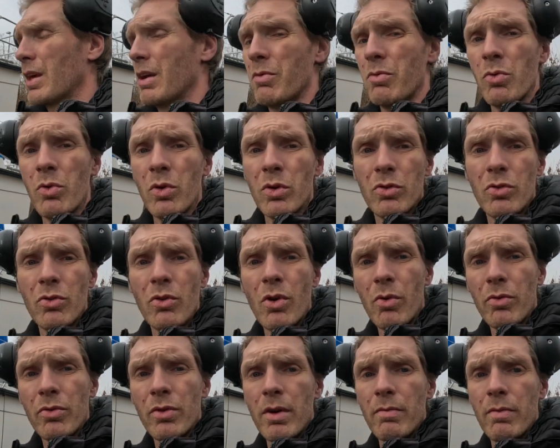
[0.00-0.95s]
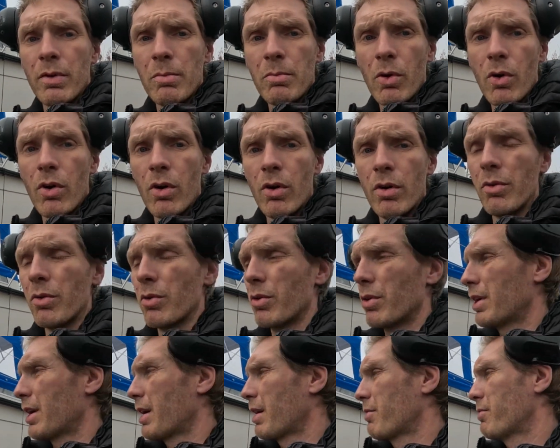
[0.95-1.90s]
if you want to know something more,
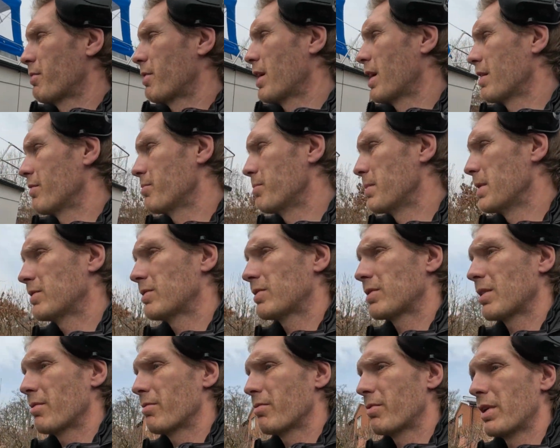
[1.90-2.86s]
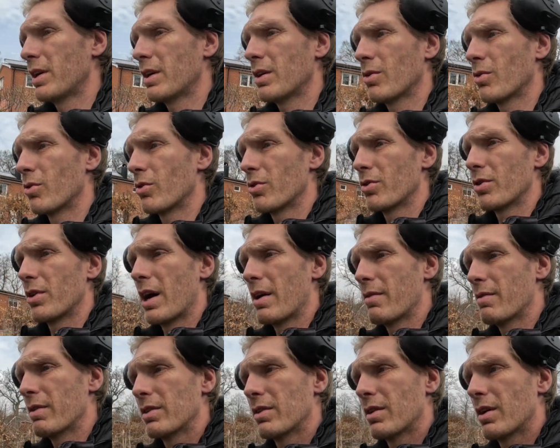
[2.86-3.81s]
or if I've missed something, or you
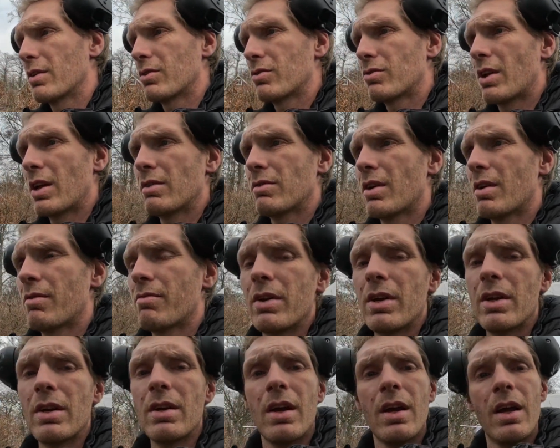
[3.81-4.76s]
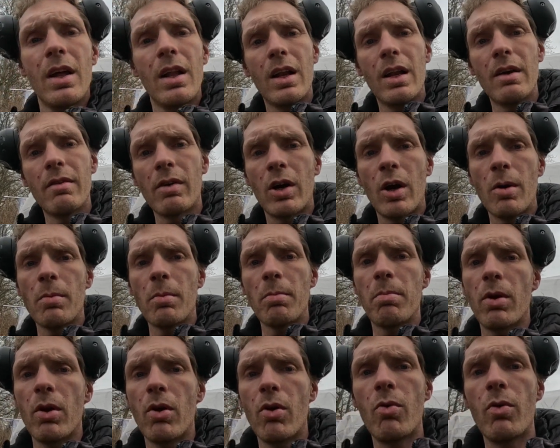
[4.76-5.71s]
haven't understand something, leave a comment
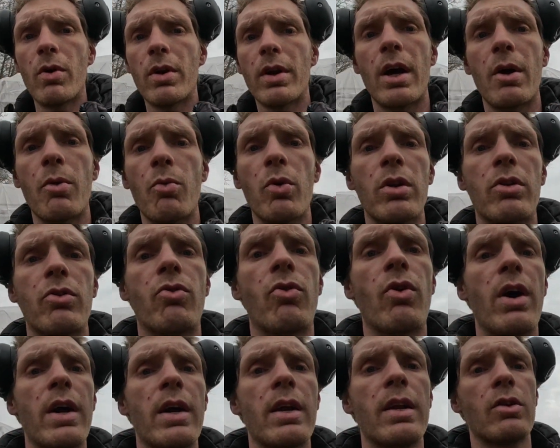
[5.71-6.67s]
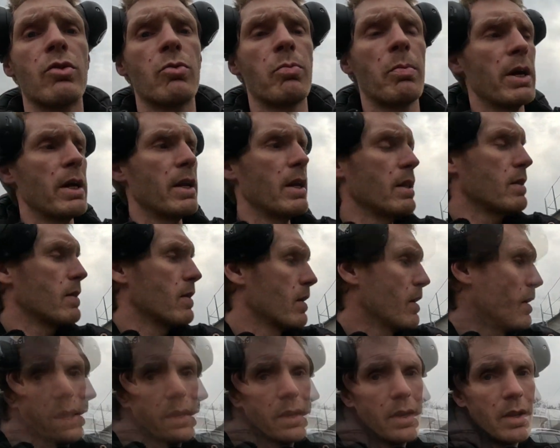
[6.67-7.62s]
below and I will try and explain it.
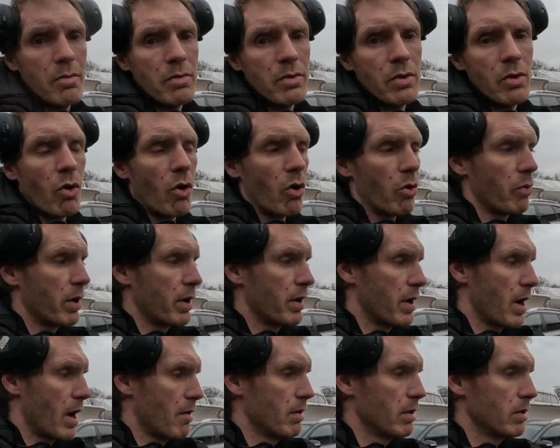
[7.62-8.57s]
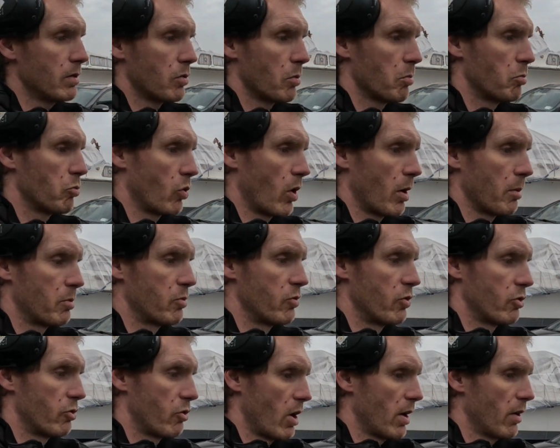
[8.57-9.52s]
Yeah, and if you already haven't, subscribe to
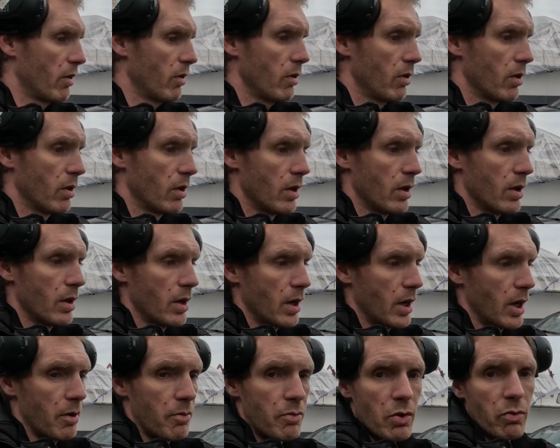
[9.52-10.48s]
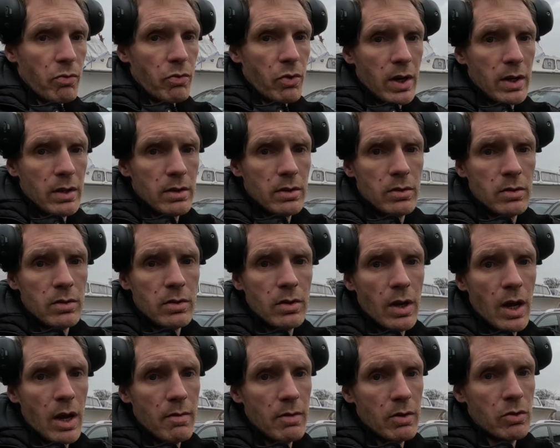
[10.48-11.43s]
the channel. If your friends
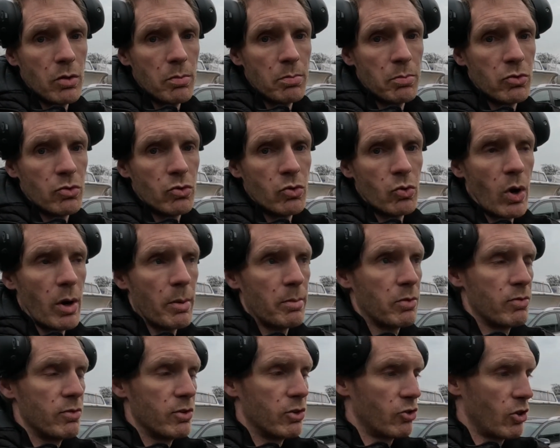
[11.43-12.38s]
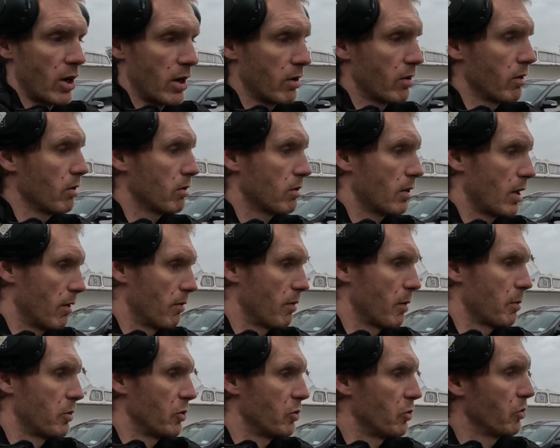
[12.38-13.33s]
haven't subscribed to the channel, tell
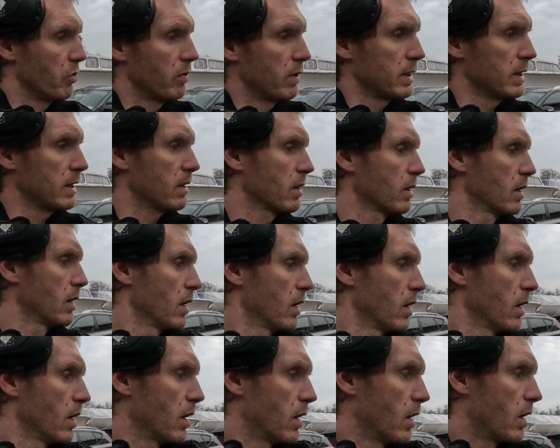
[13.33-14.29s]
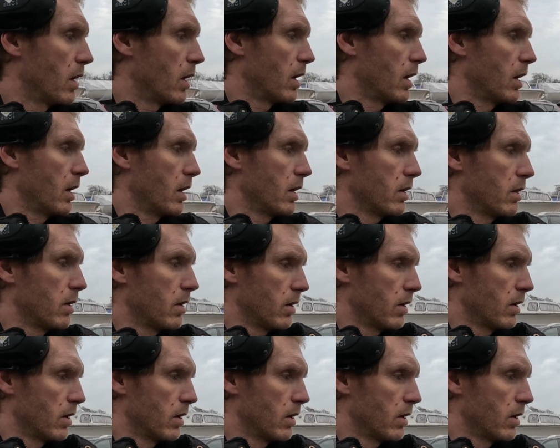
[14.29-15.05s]
them to do that. And